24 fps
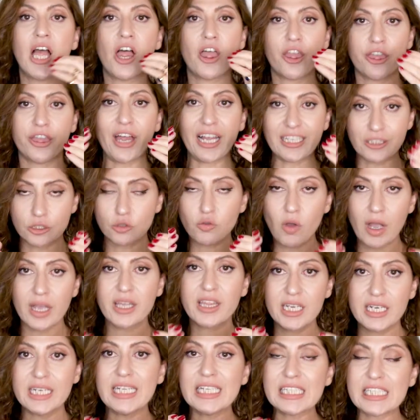That's why
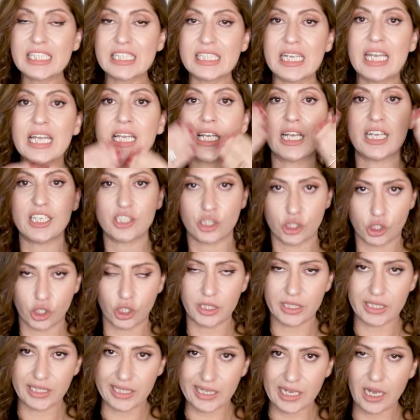the listing is
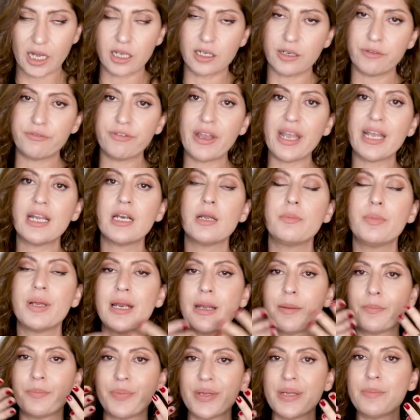currently unavailable
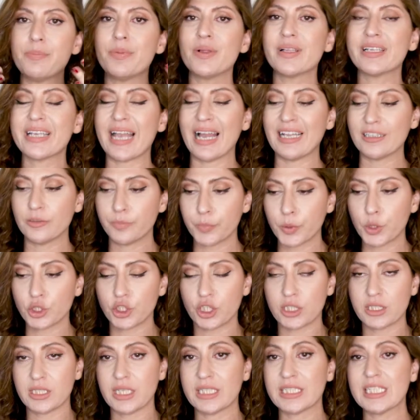and people can't
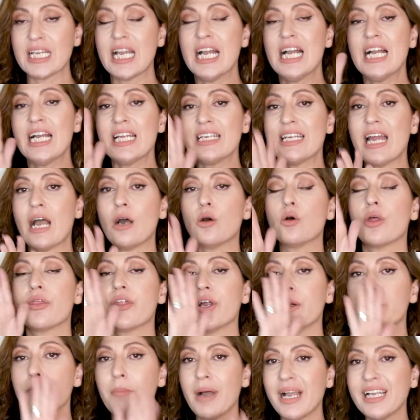purchase it. Now,
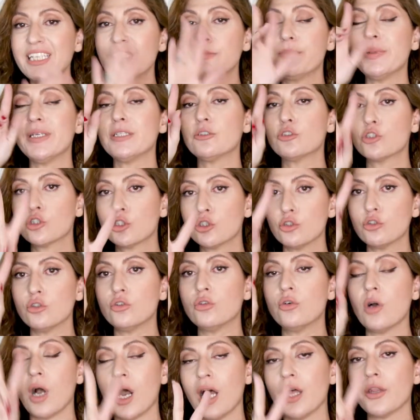there might be
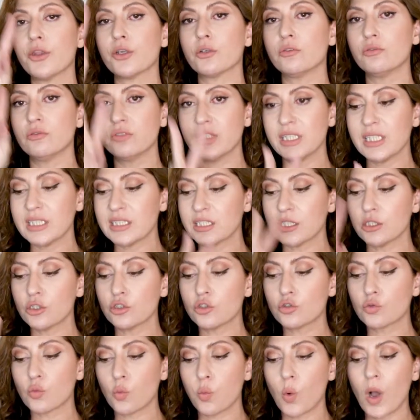two other
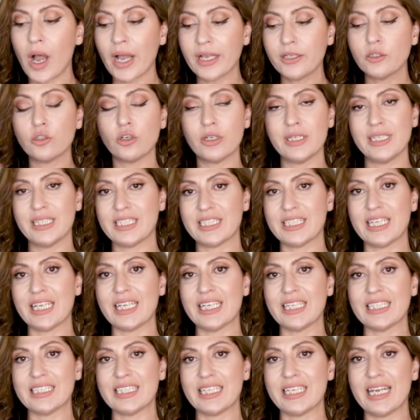reasons why your
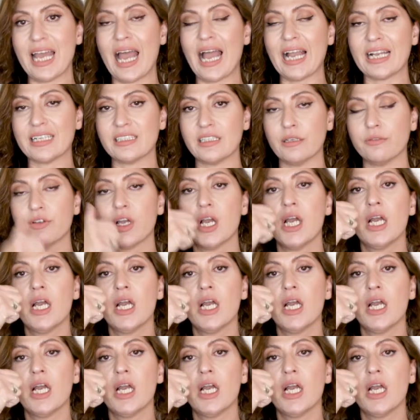listing is inactive.